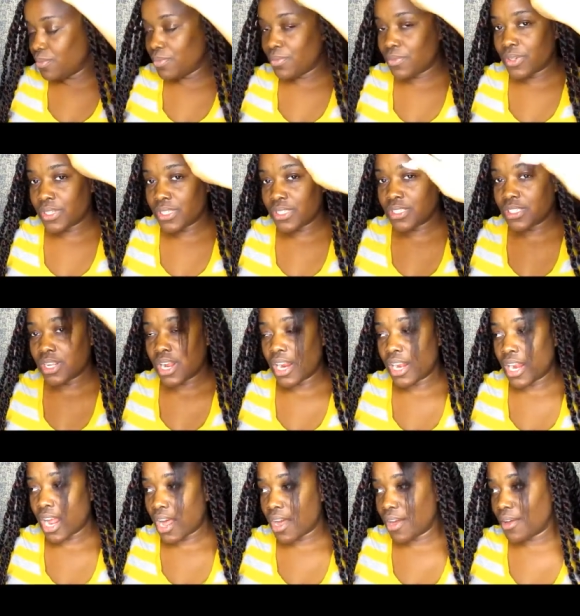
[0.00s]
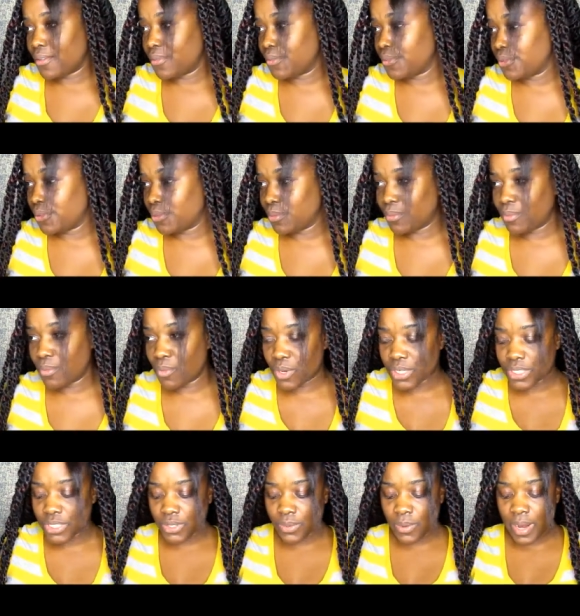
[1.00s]
I'm going to start off
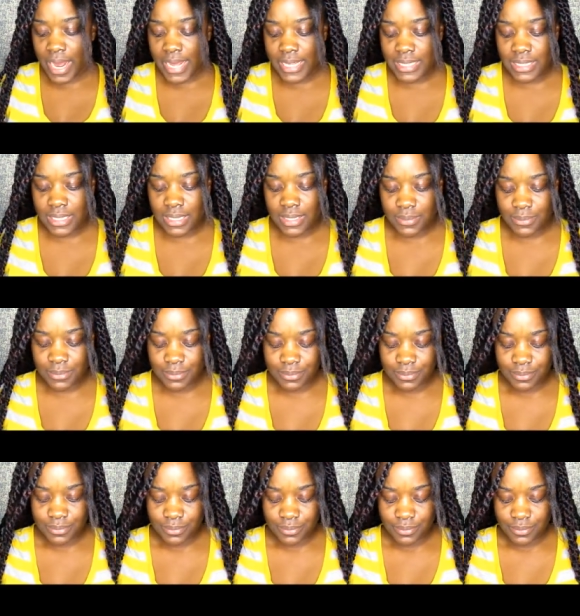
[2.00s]
moisturizing